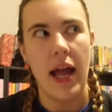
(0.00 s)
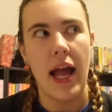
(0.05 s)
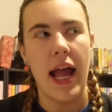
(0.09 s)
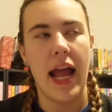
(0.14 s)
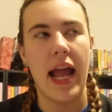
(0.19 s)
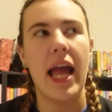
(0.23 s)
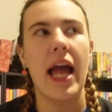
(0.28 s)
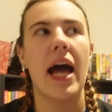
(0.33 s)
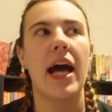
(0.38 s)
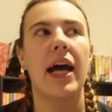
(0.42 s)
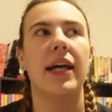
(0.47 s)

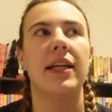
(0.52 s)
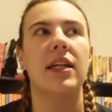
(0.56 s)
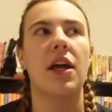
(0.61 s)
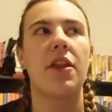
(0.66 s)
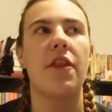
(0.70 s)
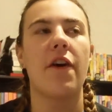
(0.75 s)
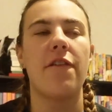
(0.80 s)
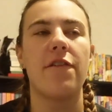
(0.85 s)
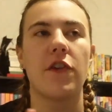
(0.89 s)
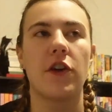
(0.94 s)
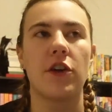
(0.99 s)
And
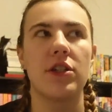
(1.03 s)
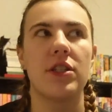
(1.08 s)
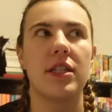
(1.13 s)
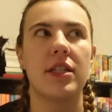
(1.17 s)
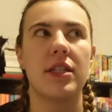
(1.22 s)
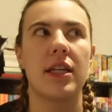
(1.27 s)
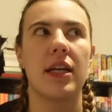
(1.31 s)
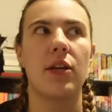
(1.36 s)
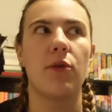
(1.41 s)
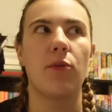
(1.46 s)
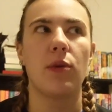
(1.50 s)
the first
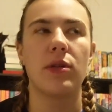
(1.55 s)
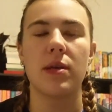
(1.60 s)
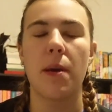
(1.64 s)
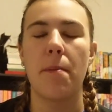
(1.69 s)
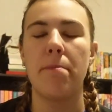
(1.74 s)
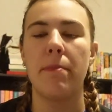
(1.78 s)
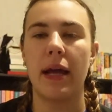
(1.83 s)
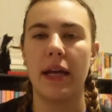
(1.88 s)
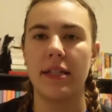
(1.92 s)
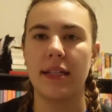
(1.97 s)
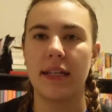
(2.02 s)
season was
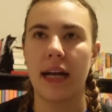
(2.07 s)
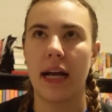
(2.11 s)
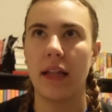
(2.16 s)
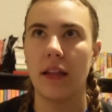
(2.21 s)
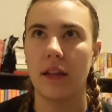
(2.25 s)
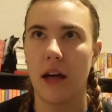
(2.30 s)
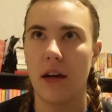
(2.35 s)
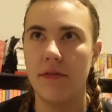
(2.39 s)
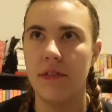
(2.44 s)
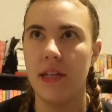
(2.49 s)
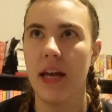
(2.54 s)
amazing. I
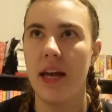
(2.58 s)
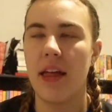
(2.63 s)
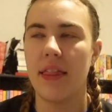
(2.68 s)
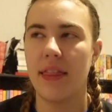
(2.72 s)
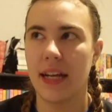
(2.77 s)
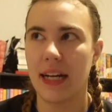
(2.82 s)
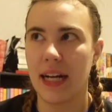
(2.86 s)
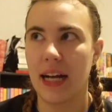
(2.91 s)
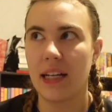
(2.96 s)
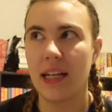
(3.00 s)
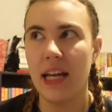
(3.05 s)
loved it. And
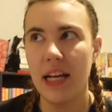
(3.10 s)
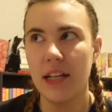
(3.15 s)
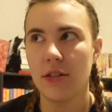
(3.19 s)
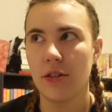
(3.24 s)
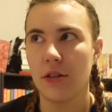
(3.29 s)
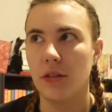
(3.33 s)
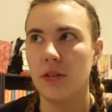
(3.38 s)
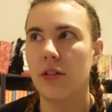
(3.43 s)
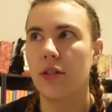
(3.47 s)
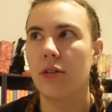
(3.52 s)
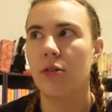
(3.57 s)
then it got
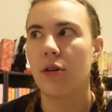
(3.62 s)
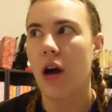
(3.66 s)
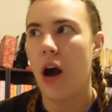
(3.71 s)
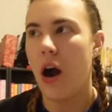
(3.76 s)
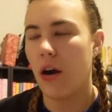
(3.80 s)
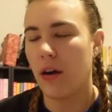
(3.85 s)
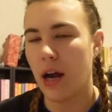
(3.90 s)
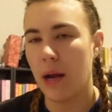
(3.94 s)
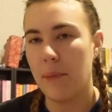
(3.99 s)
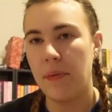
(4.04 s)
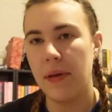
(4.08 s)
canceled.
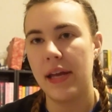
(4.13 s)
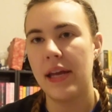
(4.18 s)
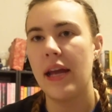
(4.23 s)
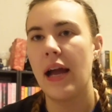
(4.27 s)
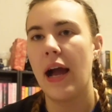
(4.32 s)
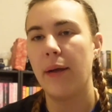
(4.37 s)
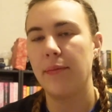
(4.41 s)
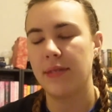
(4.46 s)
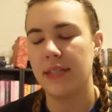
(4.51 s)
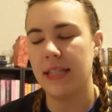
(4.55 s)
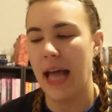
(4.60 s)
RIP,
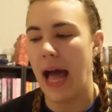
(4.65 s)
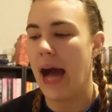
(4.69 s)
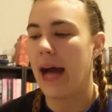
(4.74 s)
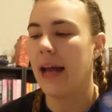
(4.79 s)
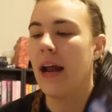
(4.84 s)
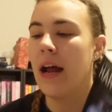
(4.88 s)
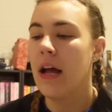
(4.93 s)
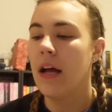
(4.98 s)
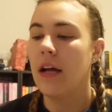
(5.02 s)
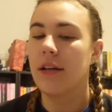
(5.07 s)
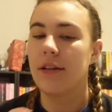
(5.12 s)
I'm sad.
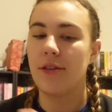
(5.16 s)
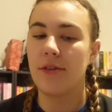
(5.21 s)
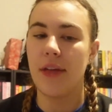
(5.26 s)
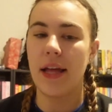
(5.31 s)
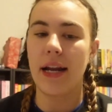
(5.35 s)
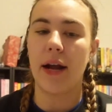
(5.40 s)
So then